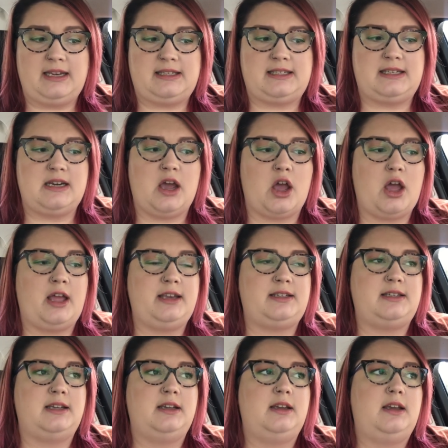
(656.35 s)
It's
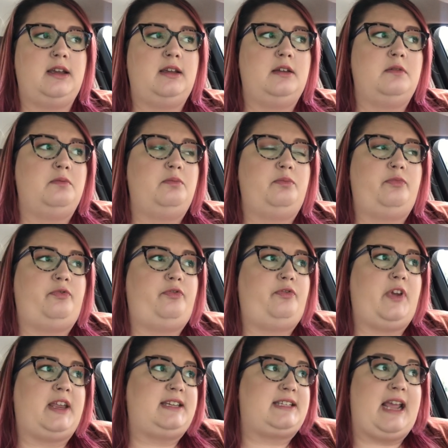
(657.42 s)
not
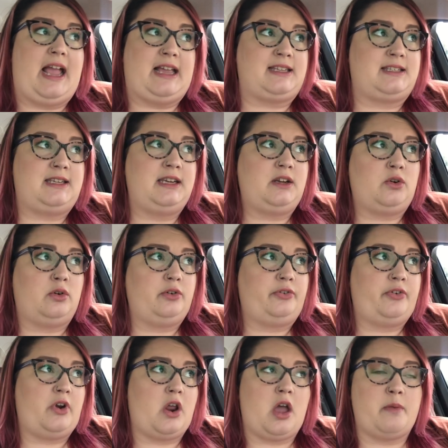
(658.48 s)
fantastic or
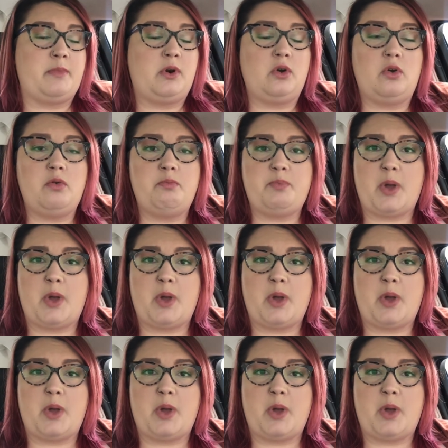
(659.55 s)
phenomenal,